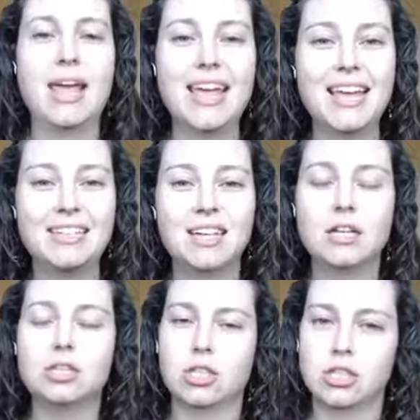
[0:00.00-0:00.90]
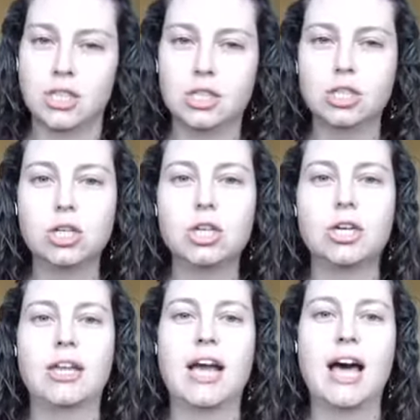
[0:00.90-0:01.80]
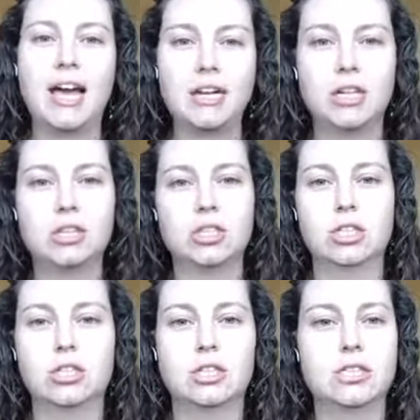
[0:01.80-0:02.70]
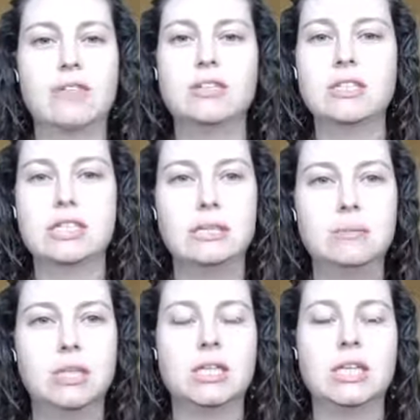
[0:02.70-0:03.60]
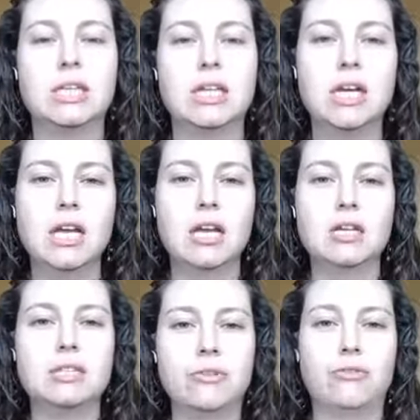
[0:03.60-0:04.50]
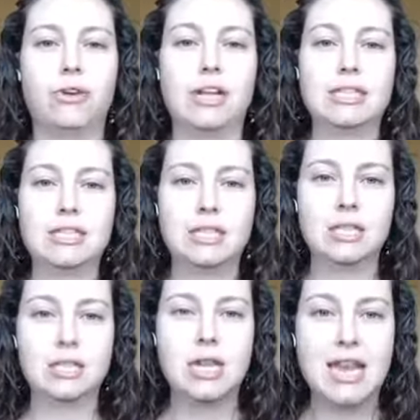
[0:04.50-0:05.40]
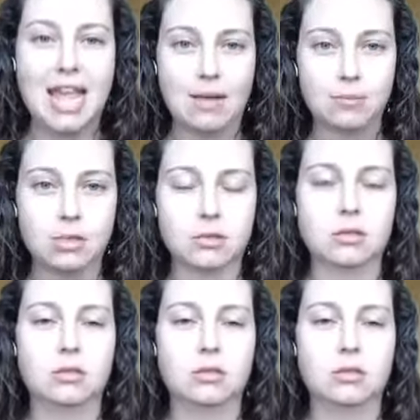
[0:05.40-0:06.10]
And just like sugar, they hide under 17 million different names.